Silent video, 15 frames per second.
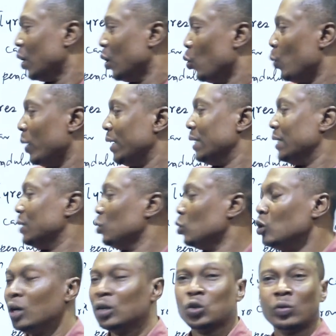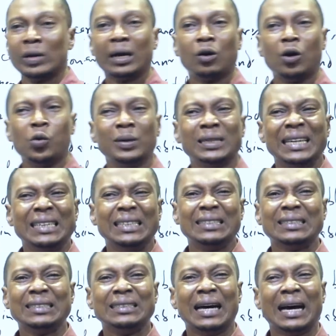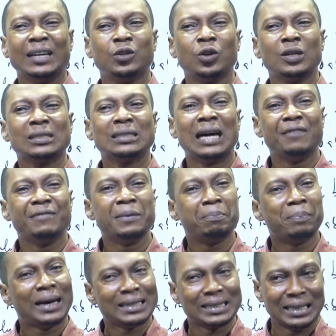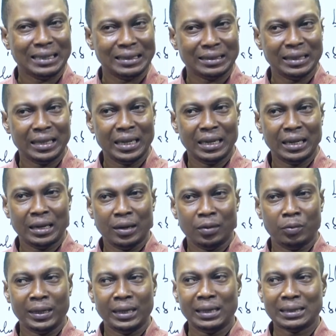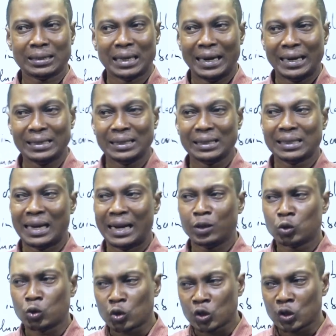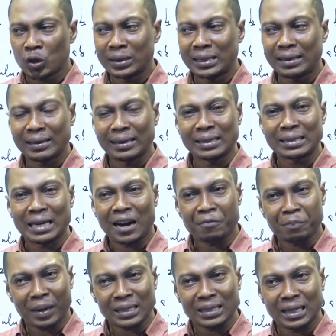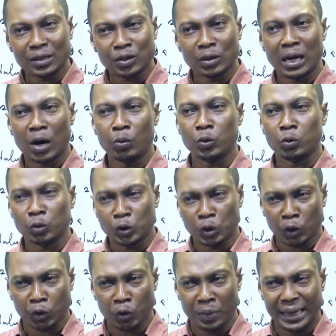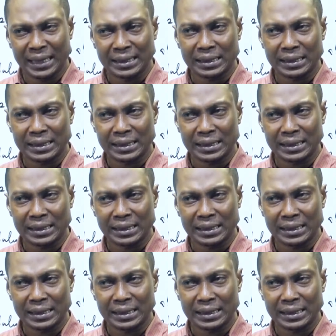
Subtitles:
we do not reckon with anything that doesn't have a pattern. We scientists like to study things that have patterns so that we could document